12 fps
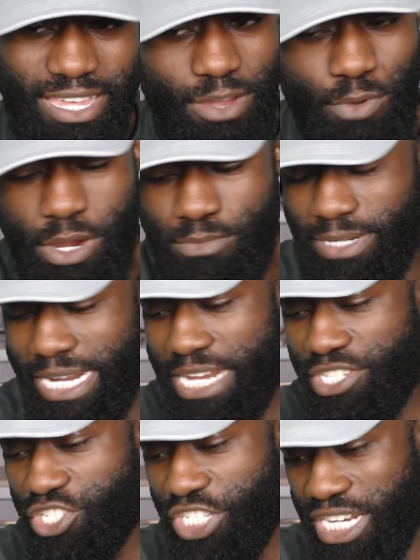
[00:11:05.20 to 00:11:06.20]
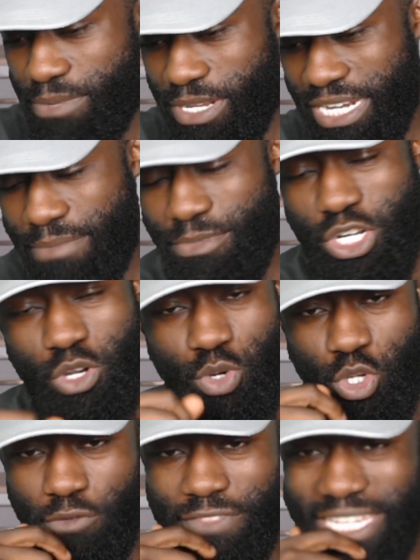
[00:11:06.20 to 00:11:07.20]
Well, ladies and gentlemen, let me know what
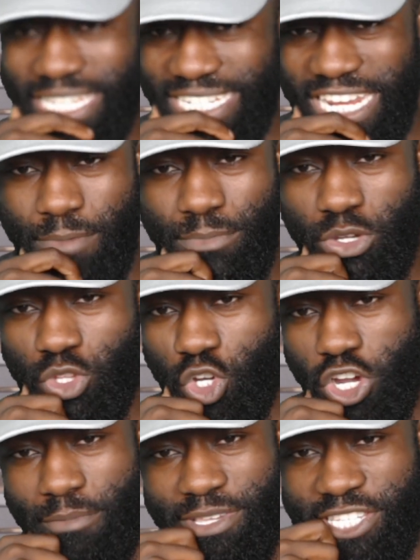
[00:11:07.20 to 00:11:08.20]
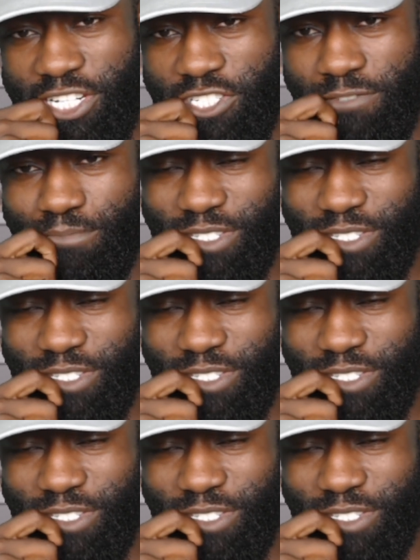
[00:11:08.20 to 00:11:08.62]
you're thinking down below in the comment section.